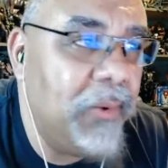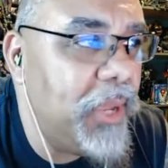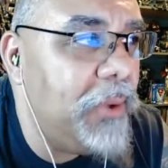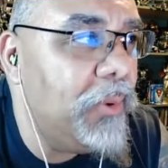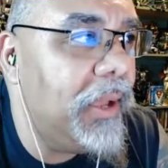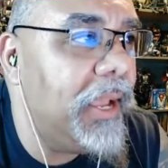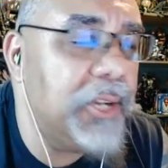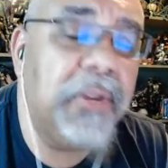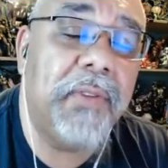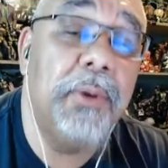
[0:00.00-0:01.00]
We
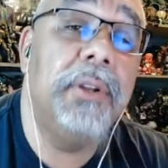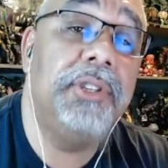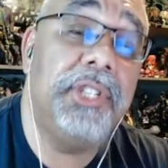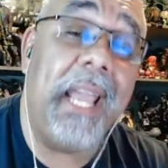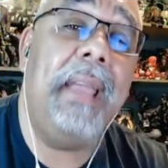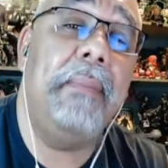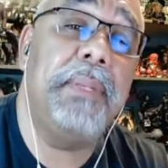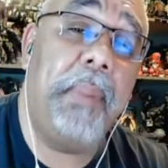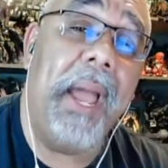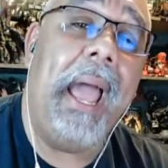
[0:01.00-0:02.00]
interviewed
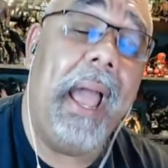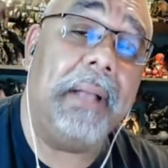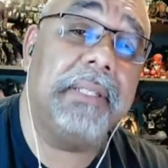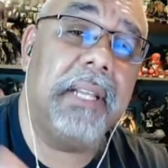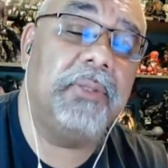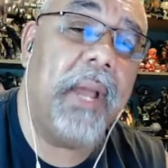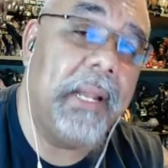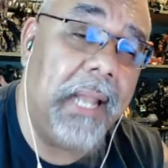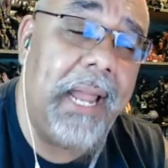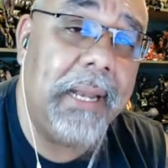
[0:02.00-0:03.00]
James Pax. That's
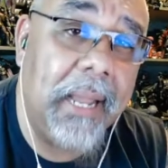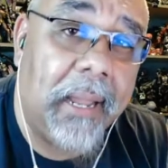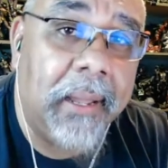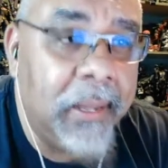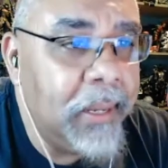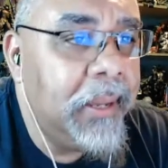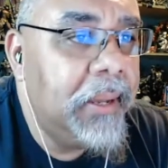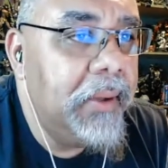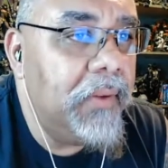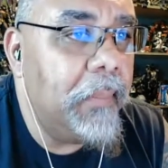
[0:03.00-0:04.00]
right, Lightning
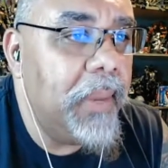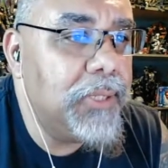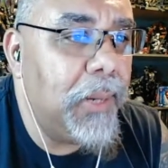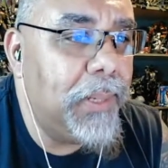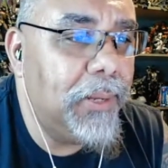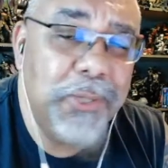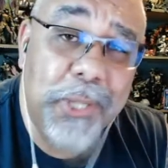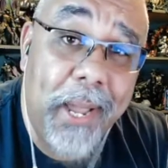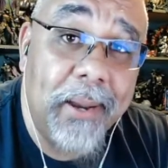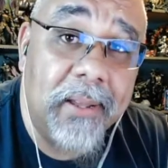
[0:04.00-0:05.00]
from Big Trouble in Little
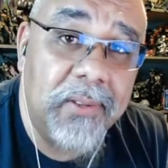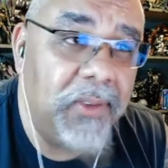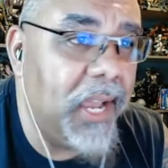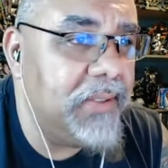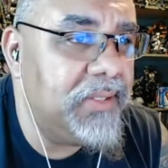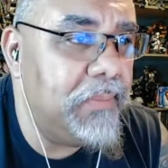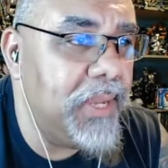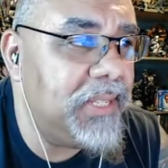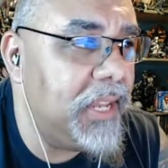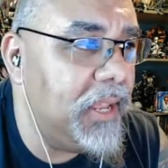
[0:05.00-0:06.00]
China. So if you guys
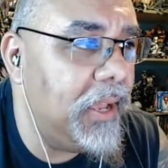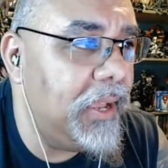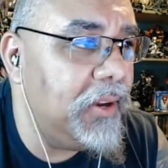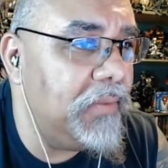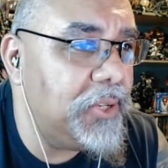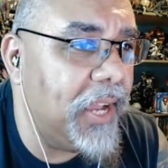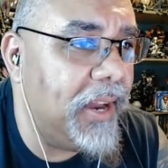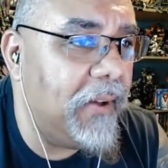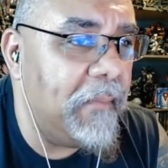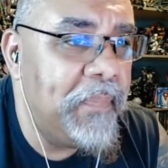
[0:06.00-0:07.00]
missed that uh, interview, check
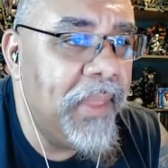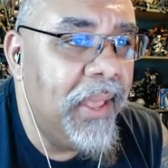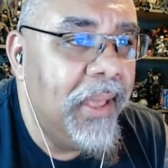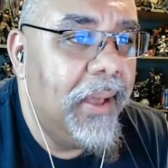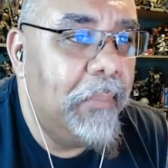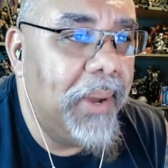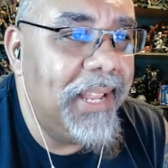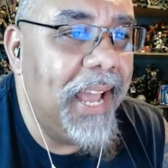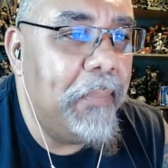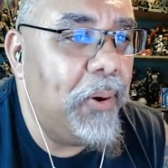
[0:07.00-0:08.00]
it out. But
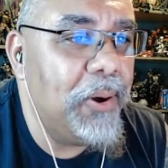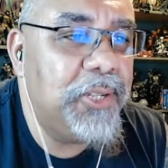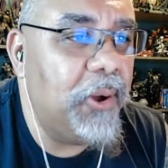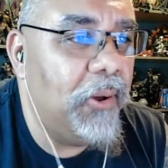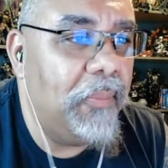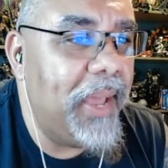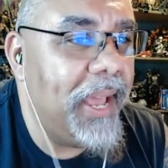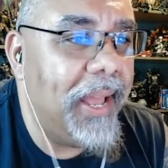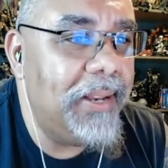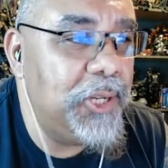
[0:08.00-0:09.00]
yeah, poor Joel,
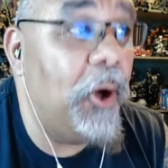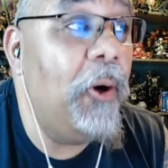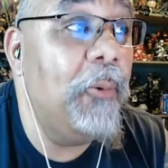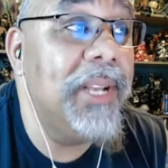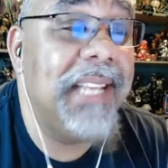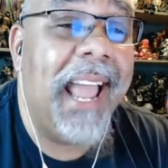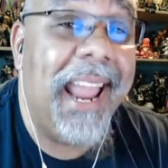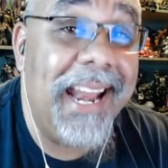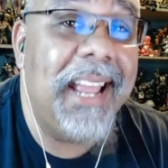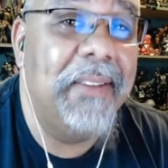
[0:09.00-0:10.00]
man. Joel was
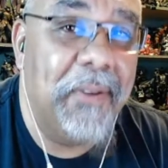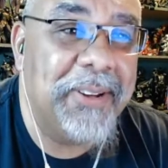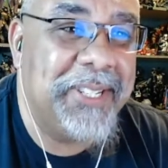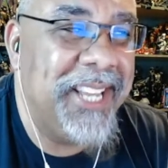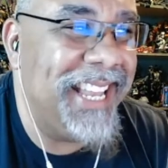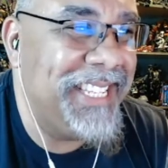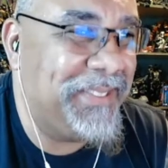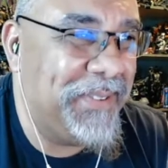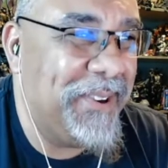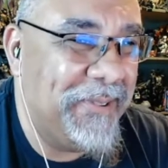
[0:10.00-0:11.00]
hating versus
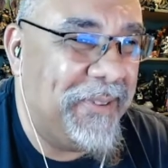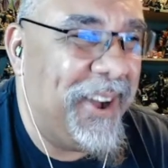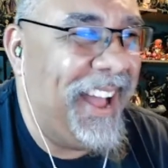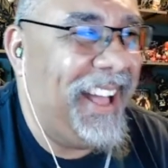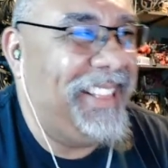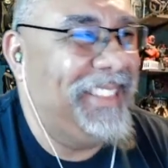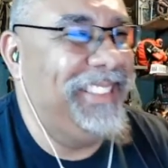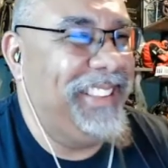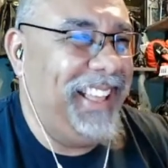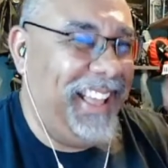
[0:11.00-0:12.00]
for a while.